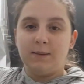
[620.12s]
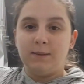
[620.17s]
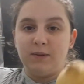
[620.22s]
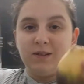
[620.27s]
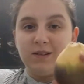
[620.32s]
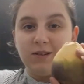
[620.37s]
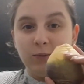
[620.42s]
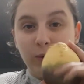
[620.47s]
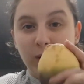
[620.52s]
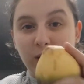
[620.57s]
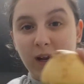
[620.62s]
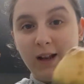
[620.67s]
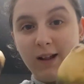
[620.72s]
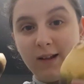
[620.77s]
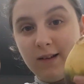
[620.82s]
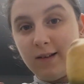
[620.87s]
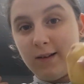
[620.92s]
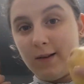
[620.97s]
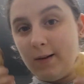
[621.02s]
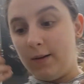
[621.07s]

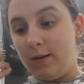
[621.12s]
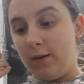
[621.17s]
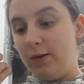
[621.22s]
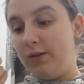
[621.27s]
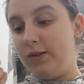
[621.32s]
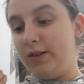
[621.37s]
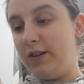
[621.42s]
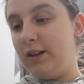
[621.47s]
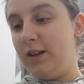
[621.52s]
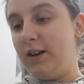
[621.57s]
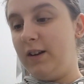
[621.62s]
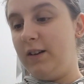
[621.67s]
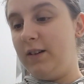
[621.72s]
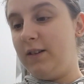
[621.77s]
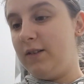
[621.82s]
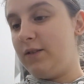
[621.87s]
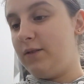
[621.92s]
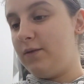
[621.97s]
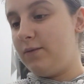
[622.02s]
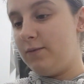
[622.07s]
Swedes, also known
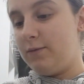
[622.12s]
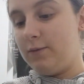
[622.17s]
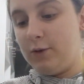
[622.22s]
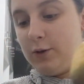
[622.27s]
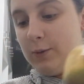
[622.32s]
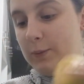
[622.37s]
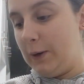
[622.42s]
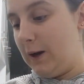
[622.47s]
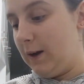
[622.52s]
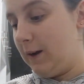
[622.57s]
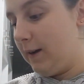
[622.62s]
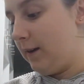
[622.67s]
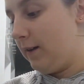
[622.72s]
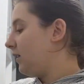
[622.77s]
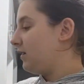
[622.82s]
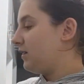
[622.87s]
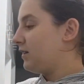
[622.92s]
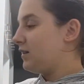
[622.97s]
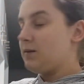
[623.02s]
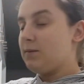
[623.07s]
as
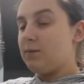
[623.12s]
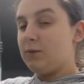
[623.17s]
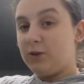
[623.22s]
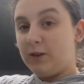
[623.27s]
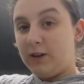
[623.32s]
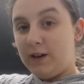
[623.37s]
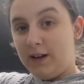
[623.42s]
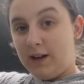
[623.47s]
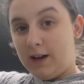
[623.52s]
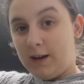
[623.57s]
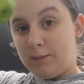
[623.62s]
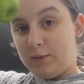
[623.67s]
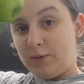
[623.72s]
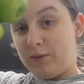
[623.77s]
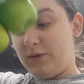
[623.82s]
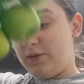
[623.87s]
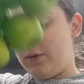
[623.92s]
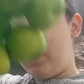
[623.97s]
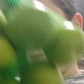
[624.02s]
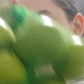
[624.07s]
rutabaga, some green
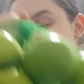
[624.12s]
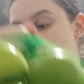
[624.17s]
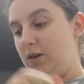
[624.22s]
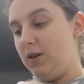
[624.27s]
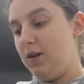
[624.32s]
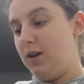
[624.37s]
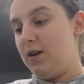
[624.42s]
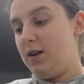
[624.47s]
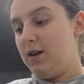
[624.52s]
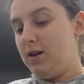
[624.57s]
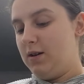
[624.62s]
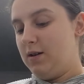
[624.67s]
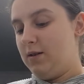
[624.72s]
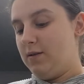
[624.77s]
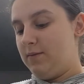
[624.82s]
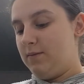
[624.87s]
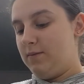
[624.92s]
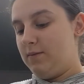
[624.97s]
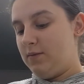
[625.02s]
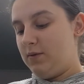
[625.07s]
apples.
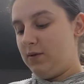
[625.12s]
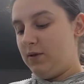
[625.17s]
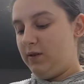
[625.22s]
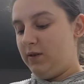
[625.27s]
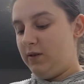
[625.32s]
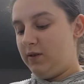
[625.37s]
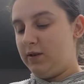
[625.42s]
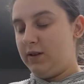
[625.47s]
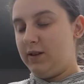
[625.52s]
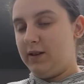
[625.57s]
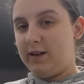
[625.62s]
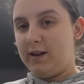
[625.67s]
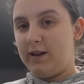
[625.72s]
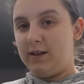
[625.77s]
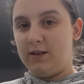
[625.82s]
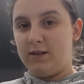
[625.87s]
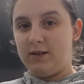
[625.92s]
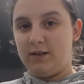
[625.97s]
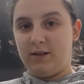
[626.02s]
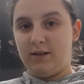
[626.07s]
You're only allowed
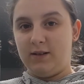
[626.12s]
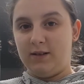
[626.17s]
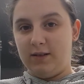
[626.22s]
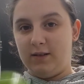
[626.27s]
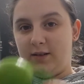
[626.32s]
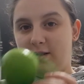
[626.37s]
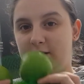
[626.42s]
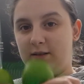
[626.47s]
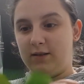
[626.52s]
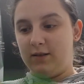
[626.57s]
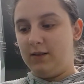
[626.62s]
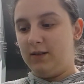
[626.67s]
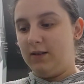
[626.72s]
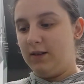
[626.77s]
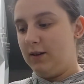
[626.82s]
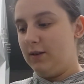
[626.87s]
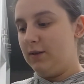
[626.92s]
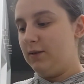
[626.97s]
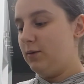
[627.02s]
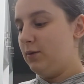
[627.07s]
those in
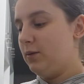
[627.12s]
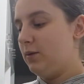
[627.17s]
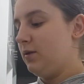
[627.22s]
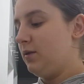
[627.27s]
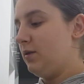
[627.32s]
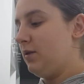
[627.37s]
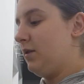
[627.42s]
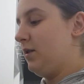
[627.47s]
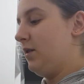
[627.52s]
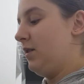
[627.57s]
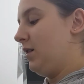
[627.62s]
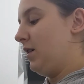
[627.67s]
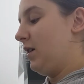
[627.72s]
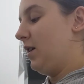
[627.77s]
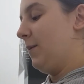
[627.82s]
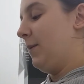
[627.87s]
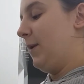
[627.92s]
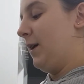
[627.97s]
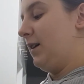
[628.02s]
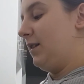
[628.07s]
low
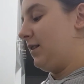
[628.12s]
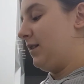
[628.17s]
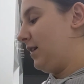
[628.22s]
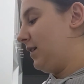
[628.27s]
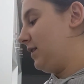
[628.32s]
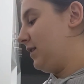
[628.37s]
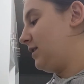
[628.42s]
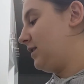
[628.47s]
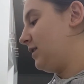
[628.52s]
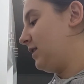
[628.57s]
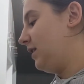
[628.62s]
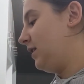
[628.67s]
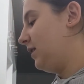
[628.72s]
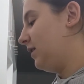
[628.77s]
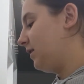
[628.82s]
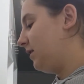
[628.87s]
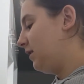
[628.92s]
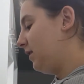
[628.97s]
amounts at the start.